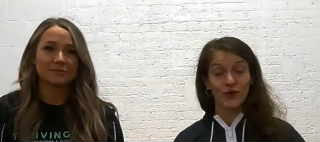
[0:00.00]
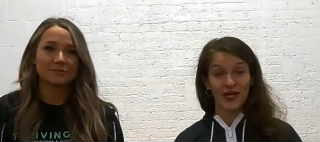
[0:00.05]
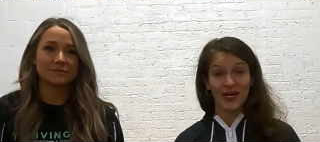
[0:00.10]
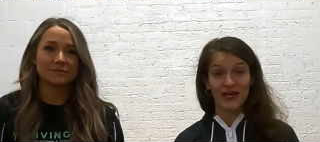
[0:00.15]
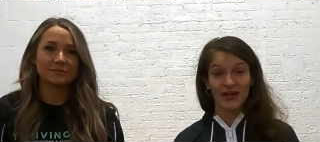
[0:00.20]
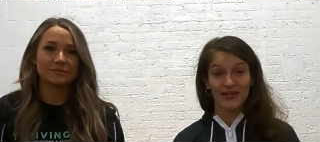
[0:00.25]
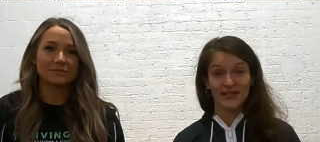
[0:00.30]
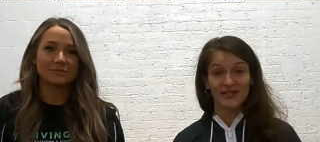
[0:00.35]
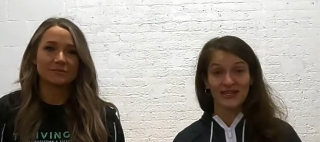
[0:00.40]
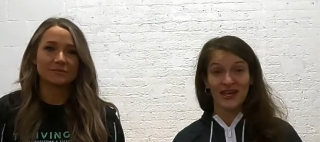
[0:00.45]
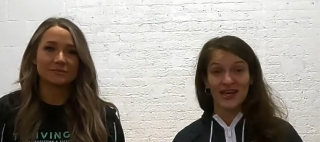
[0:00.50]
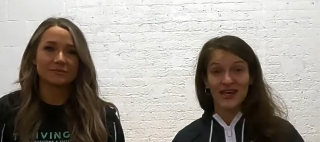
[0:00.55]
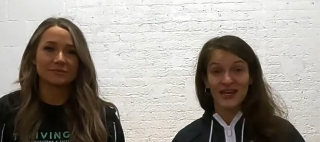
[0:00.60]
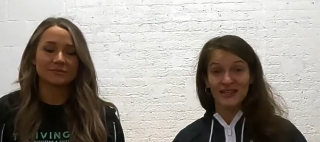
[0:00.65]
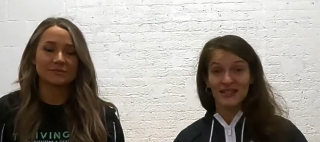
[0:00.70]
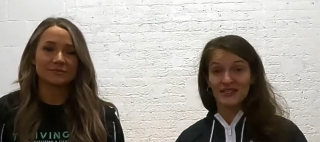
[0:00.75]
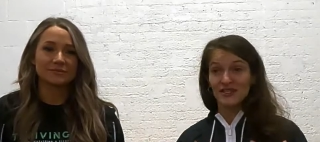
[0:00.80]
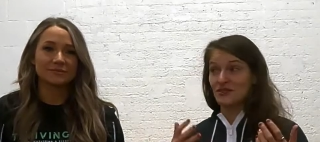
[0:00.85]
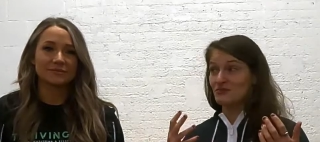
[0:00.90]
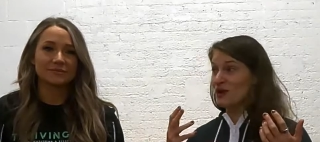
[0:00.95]
Speaker 1: who is.
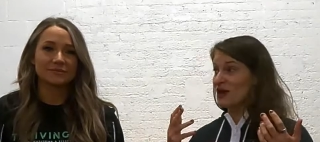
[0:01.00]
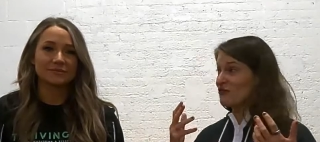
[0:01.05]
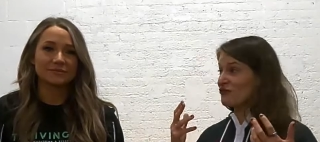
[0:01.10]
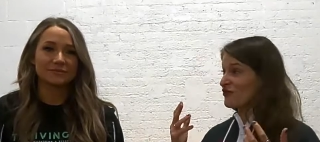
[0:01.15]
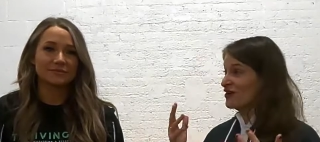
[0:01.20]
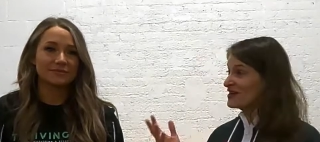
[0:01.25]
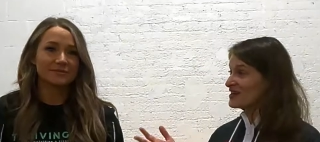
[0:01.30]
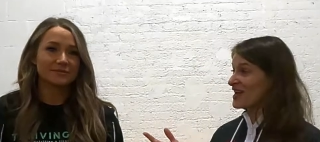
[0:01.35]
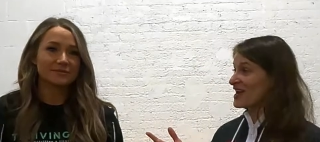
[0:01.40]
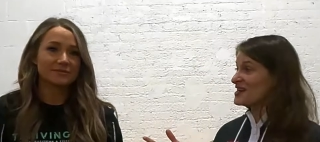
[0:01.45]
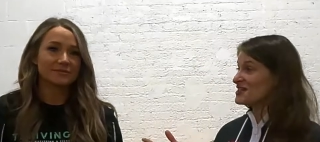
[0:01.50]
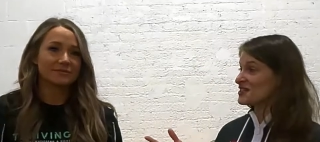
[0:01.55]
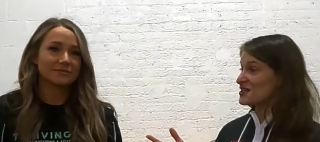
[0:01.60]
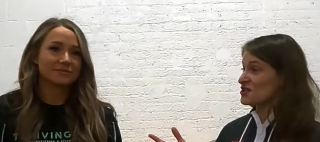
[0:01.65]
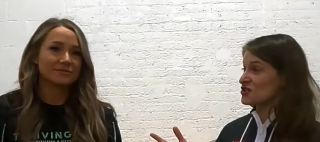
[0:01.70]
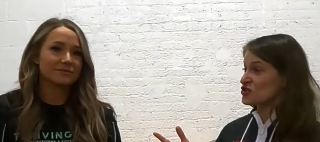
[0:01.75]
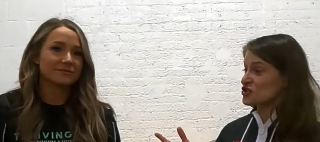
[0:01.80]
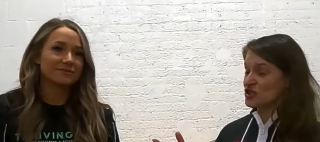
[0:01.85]
This is my friend Casey.